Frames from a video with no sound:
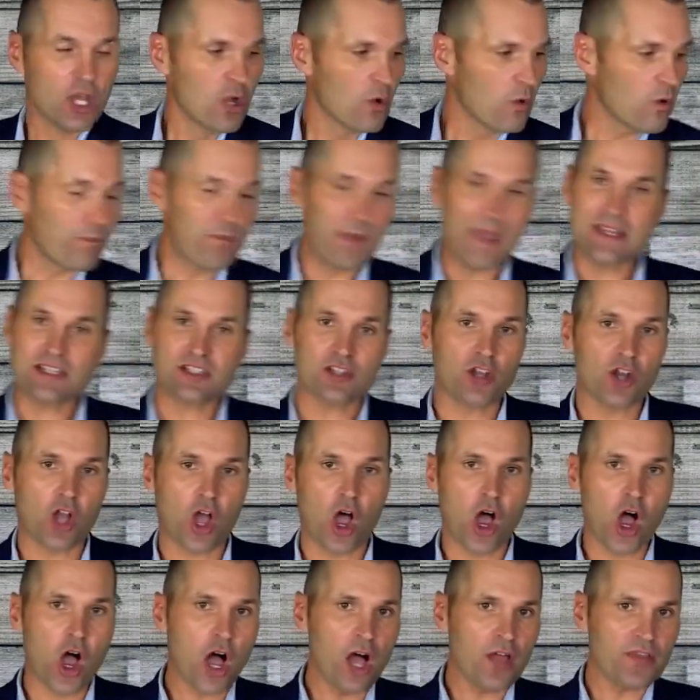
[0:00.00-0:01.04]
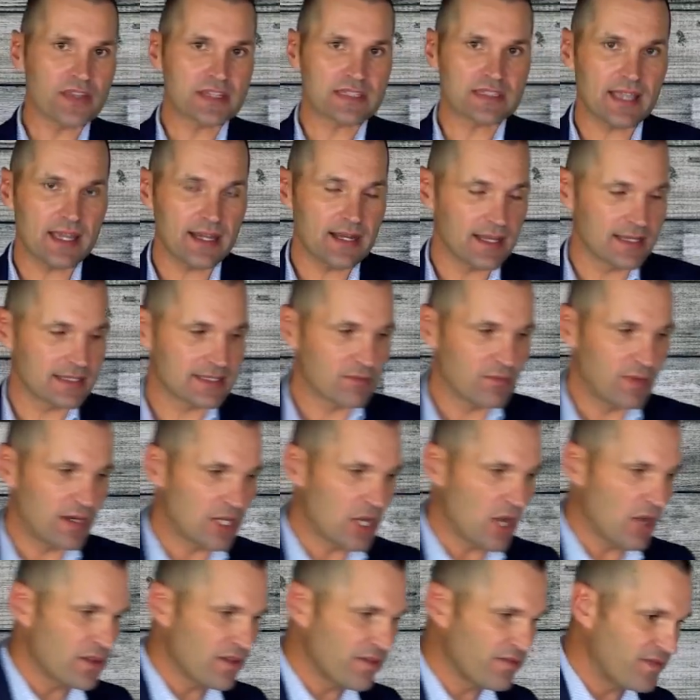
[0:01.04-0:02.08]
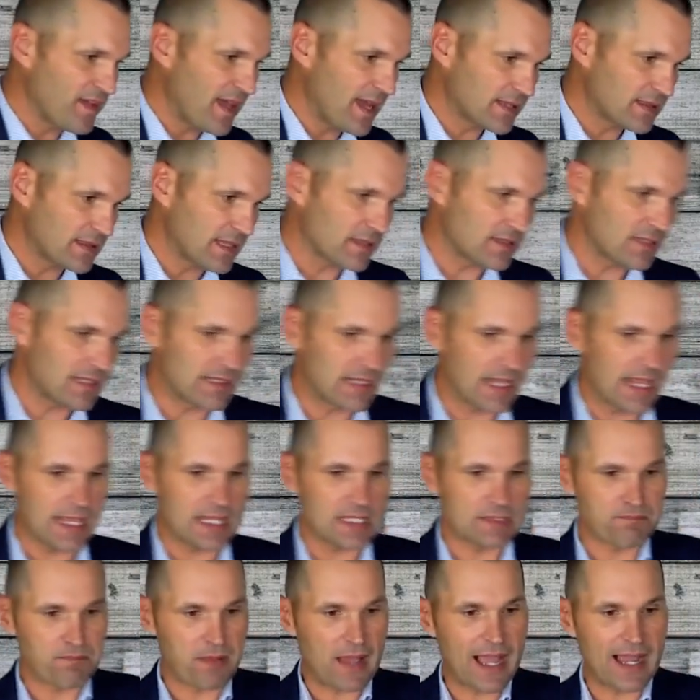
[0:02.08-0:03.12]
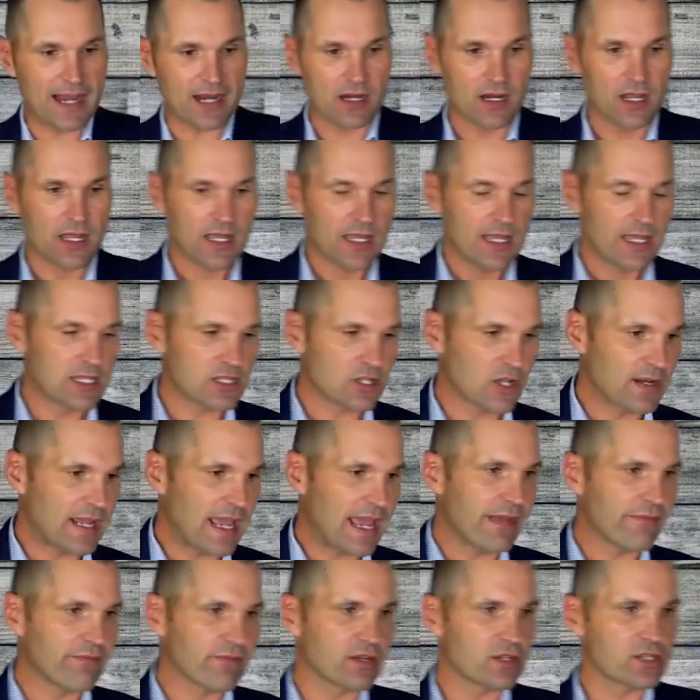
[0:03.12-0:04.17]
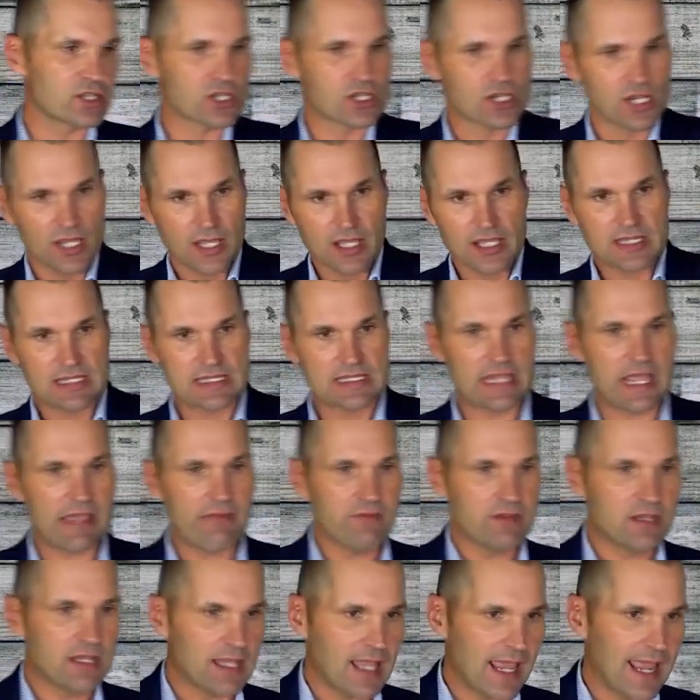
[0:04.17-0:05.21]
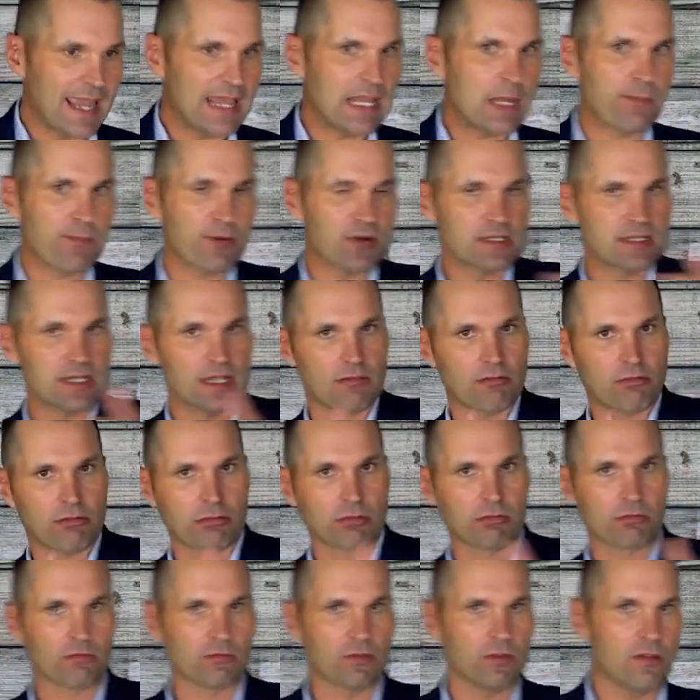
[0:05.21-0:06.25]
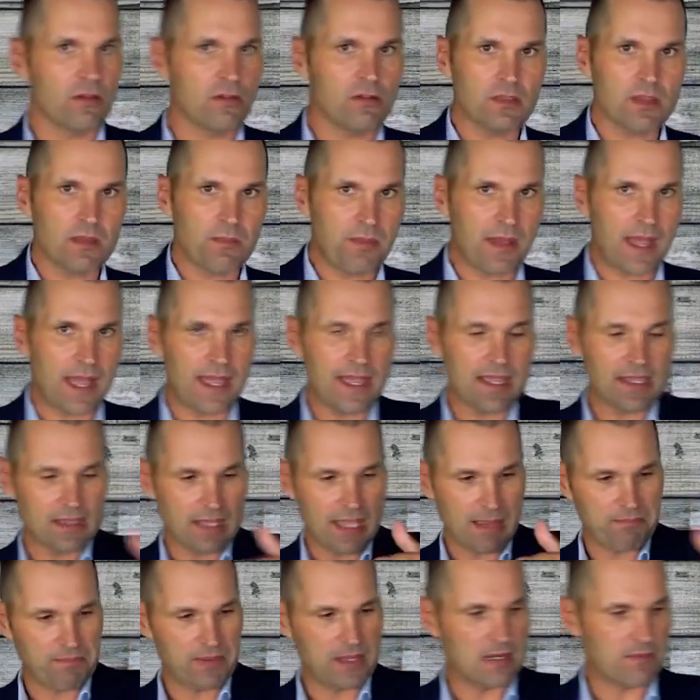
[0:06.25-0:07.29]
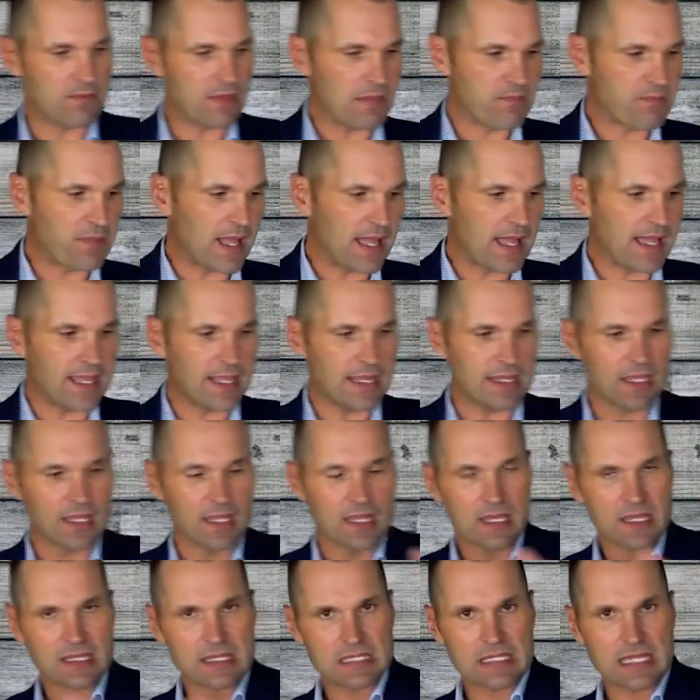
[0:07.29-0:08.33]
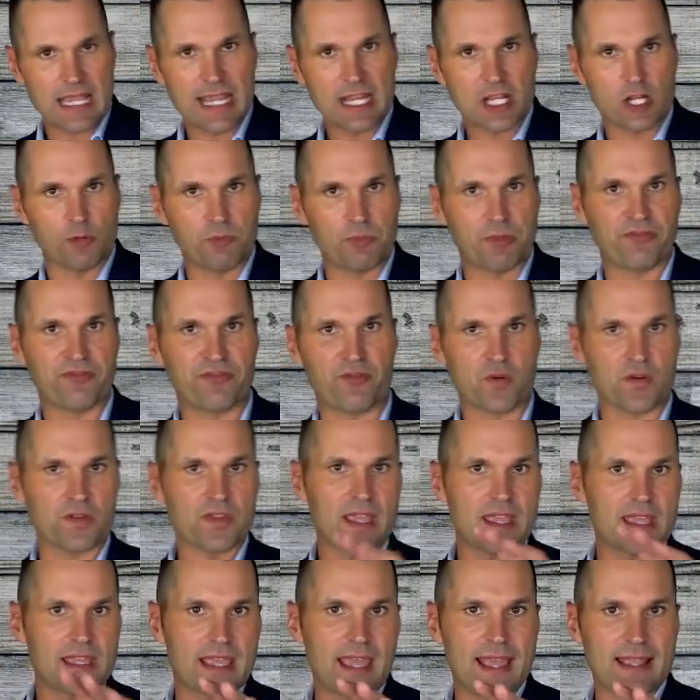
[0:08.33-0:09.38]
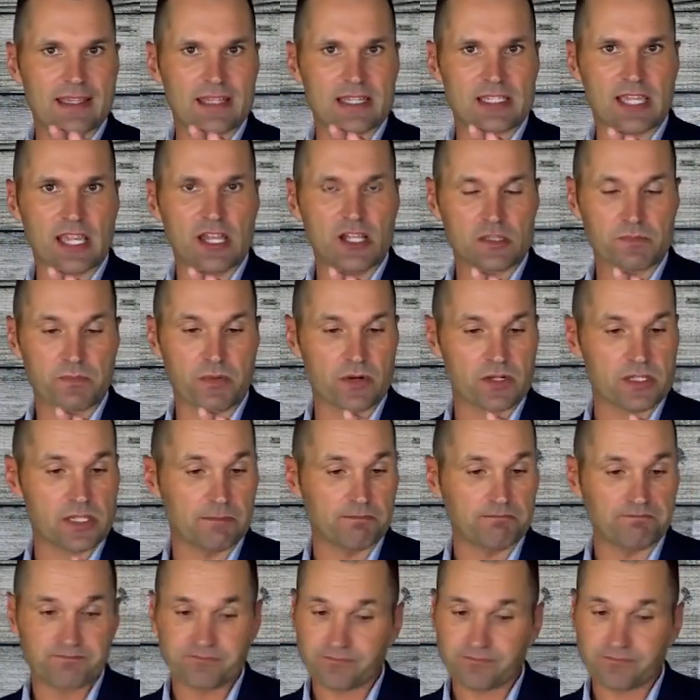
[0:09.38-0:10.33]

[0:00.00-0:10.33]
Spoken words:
Well, based on all the studies, and we know the fact that today's buyer is on average 70, 80% through the buying, that B2B buying cycle before they engage a salesperson,